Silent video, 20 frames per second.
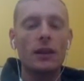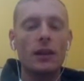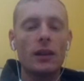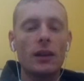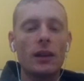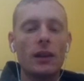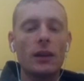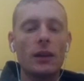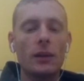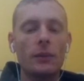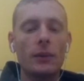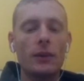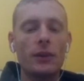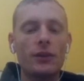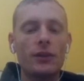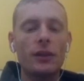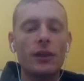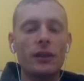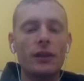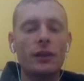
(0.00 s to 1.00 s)
Uh, when
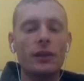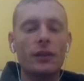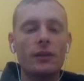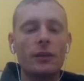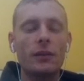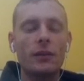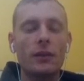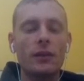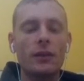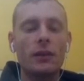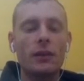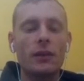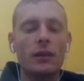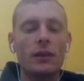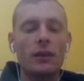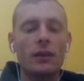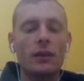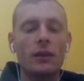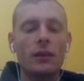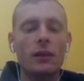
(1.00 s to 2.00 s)
she
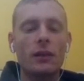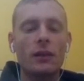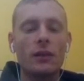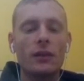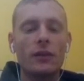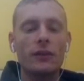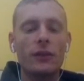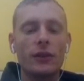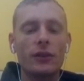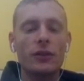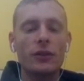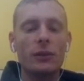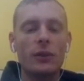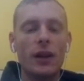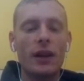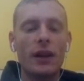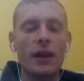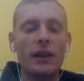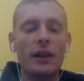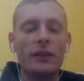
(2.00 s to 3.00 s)
first
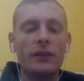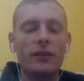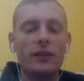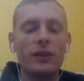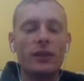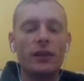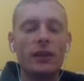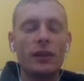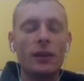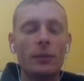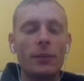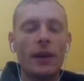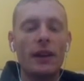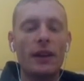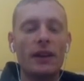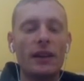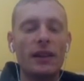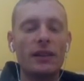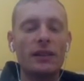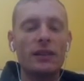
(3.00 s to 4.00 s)
arrived in the
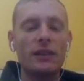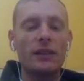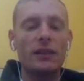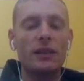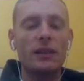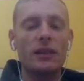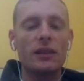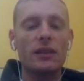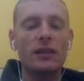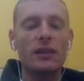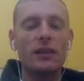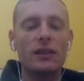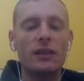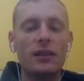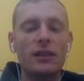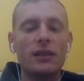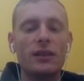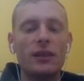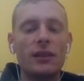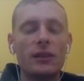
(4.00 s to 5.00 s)
past,
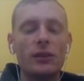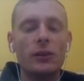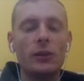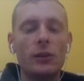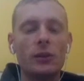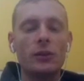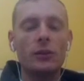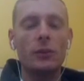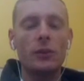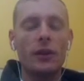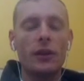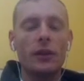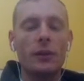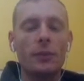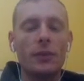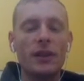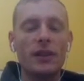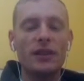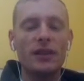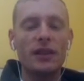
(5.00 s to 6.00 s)
she sealed one of the
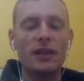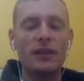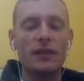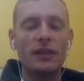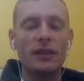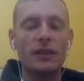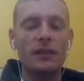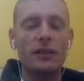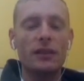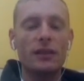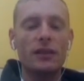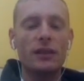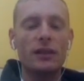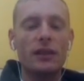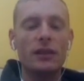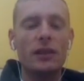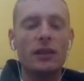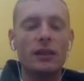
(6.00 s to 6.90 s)
princesses